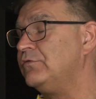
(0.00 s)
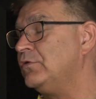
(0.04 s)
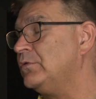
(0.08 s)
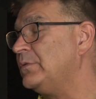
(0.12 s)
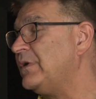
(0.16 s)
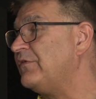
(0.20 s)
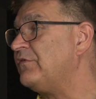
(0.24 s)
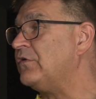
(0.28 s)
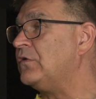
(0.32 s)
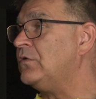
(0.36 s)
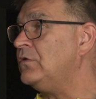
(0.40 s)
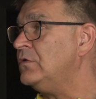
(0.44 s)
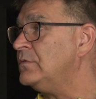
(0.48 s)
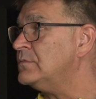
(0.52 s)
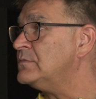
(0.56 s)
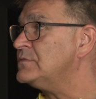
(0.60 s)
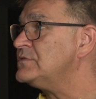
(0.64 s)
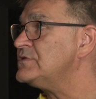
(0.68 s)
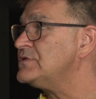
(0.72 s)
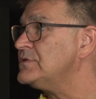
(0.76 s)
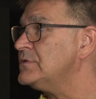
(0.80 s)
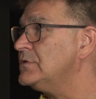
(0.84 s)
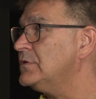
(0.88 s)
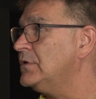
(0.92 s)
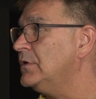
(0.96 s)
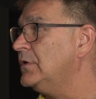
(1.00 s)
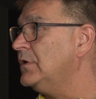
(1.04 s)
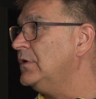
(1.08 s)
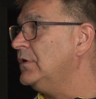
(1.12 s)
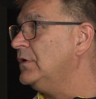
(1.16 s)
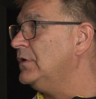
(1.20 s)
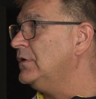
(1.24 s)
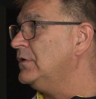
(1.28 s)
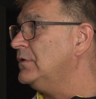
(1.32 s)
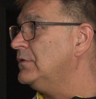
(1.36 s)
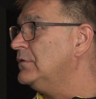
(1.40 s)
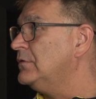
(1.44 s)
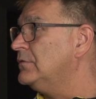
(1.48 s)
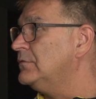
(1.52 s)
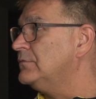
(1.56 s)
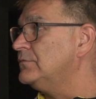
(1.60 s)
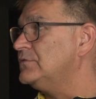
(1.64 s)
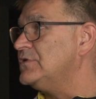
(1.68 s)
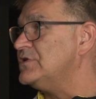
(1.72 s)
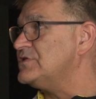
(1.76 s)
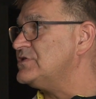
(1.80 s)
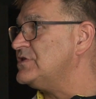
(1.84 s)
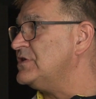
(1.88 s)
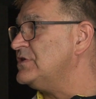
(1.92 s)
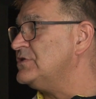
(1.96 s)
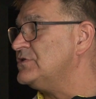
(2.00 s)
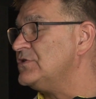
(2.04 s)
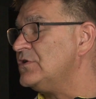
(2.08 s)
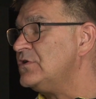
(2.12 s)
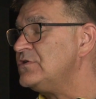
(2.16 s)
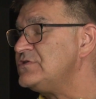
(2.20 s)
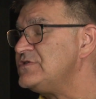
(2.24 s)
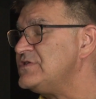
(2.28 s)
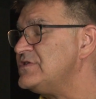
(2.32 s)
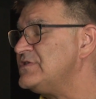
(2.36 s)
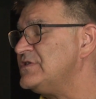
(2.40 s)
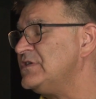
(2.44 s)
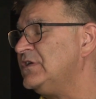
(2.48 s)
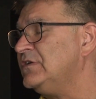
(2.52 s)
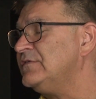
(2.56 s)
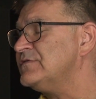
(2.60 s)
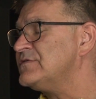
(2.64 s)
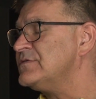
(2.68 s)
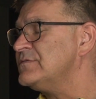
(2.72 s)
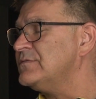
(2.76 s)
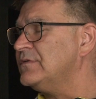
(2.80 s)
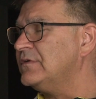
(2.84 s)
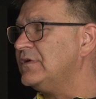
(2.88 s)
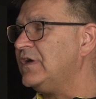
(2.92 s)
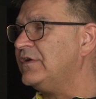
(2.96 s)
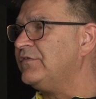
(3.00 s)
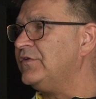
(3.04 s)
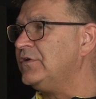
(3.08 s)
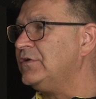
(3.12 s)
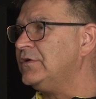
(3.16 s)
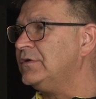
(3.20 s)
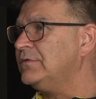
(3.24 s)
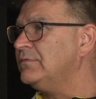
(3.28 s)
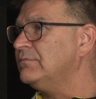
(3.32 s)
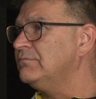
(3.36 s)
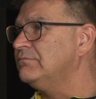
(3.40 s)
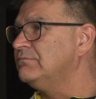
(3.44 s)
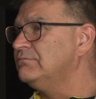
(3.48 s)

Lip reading: whoever comes just enjoys themselves, have a